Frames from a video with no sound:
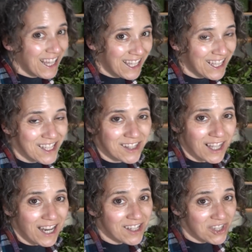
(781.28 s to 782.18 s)
and then this
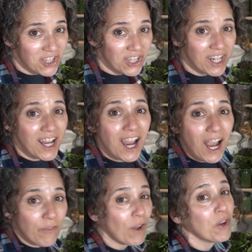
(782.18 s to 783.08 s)
last year
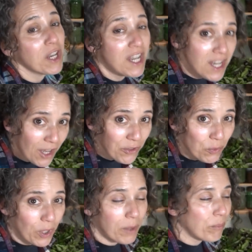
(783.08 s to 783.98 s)
I found another
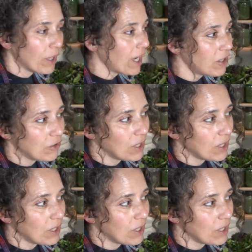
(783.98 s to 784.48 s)
one brand new